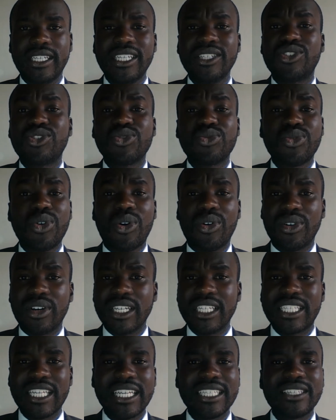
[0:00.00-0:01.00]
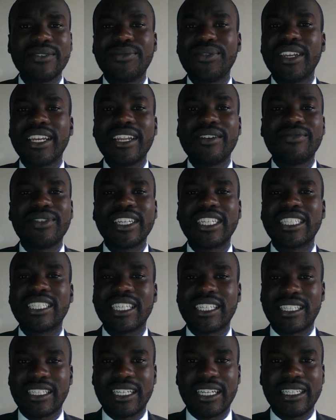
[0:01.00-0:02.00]
It's wrong. It's as if it never
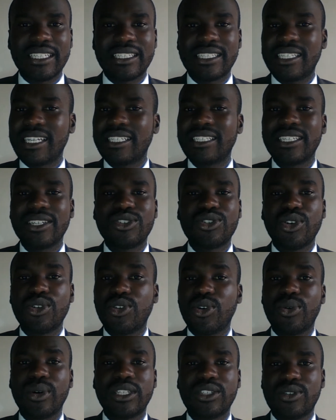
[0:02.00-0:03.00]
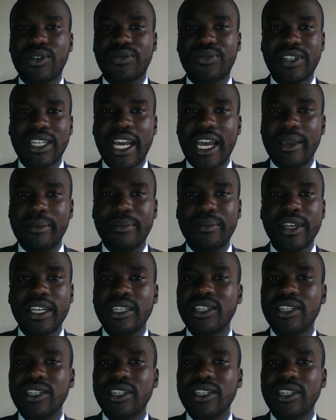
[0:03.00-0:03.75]
existed. It's just a total waste of time.